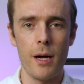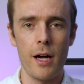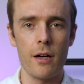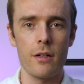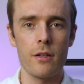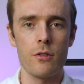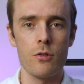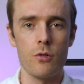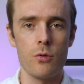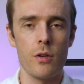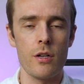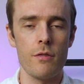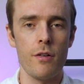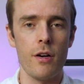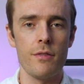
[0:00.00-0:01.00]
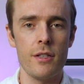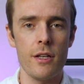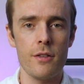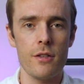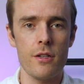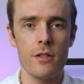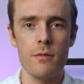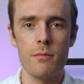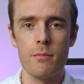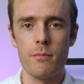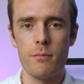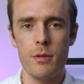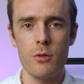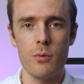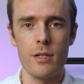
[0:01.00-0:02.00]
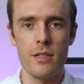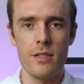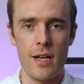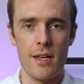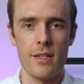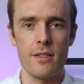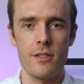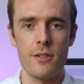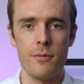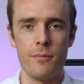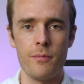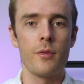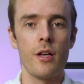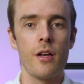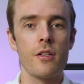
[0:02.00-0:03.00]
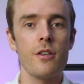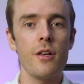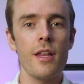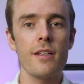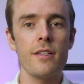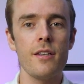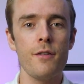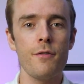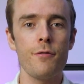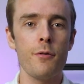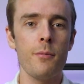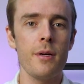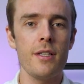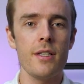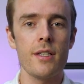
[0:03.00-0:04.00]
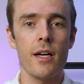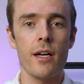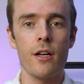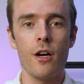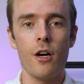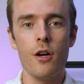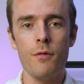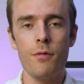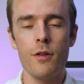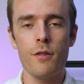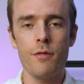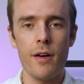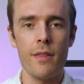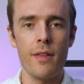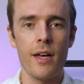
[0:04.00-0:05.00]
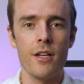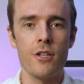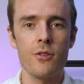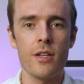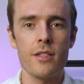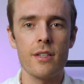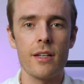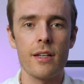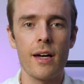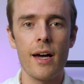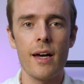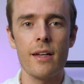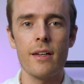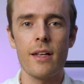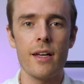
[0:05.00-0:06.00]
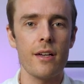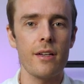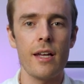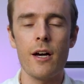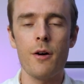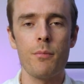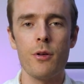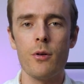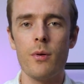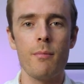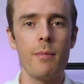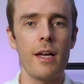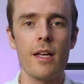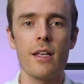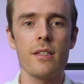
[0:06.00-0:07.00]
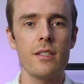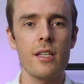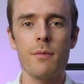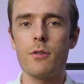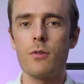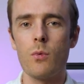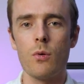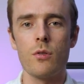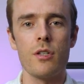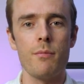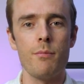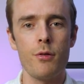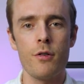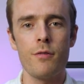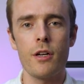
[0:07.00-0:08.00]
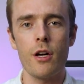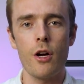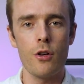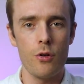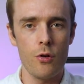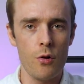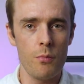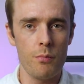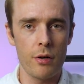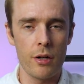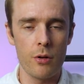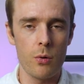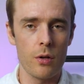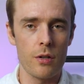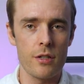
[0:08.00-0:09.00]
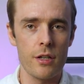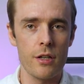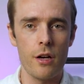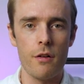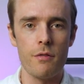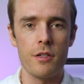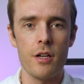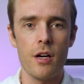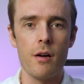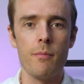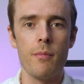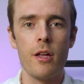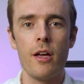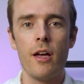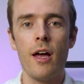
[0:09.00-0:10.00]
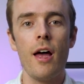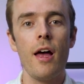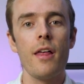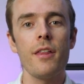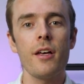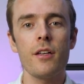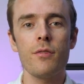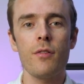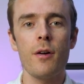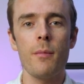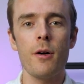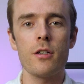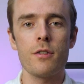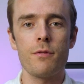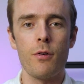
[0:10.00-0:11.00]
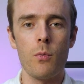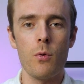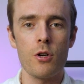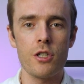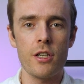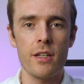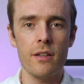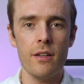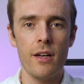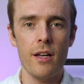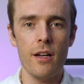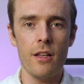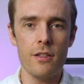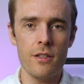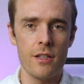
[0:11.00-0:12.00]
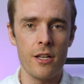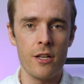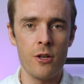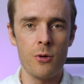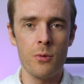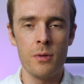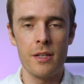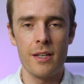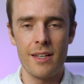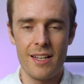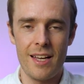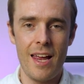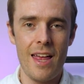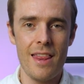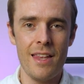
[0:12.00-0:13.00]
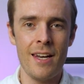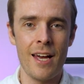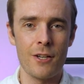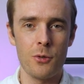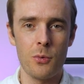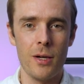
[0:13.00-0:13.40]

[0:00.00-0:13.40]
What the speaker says: back to 25 Celsius between tests. So that's it from me today. Hopefully you found that interesting and it can help you in making steps towards improving your print quality over time. Thanks very much for watching and I'll see you in the next